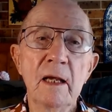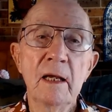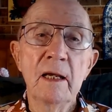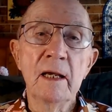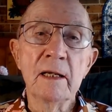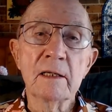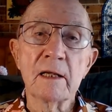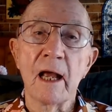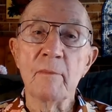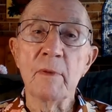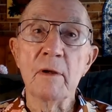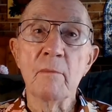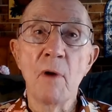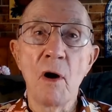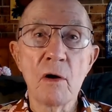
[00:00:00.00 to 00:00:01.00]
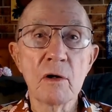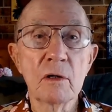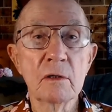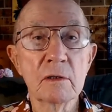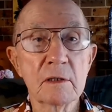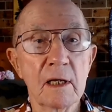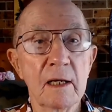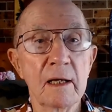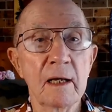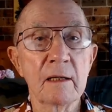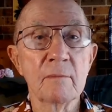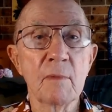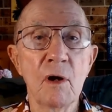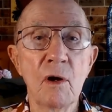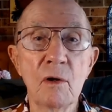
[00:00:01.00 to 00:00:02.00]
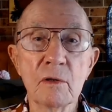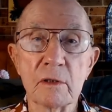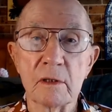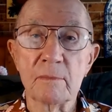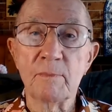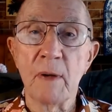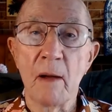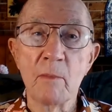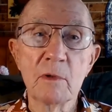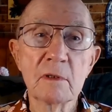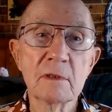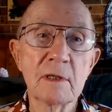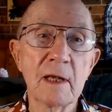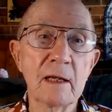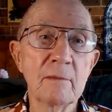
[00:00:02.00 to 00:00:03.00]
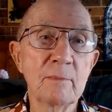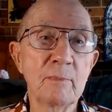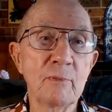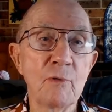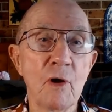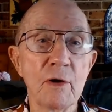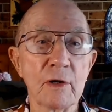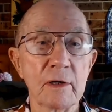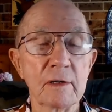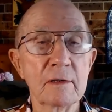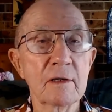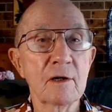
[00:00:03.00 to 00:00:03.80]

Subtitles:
It can be modelled and moulded, pummeled and prodded,